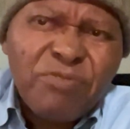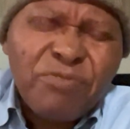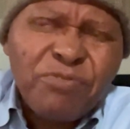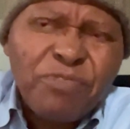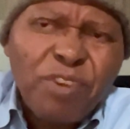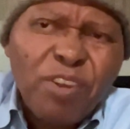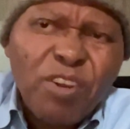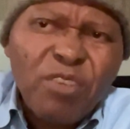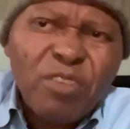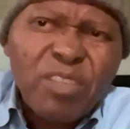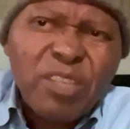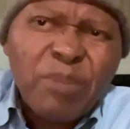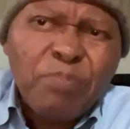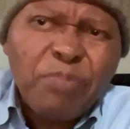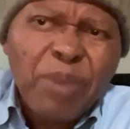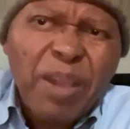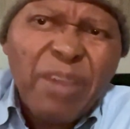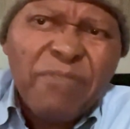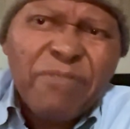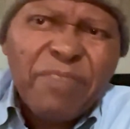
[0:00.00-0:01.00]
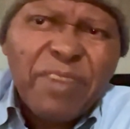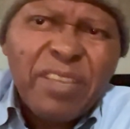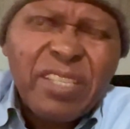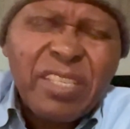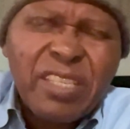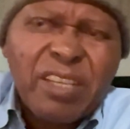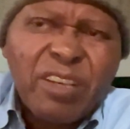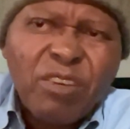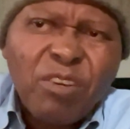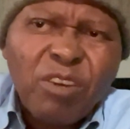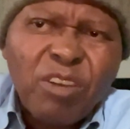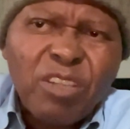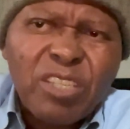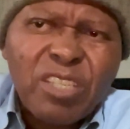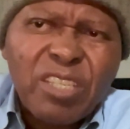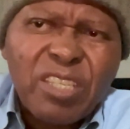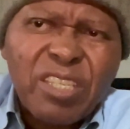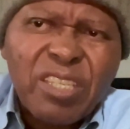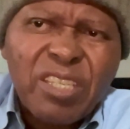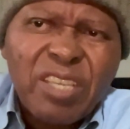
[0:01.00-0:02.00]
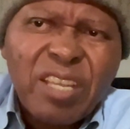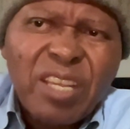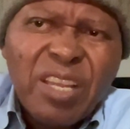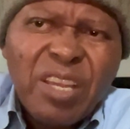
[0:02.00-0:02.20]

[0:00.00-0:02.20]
follows the biphasic course.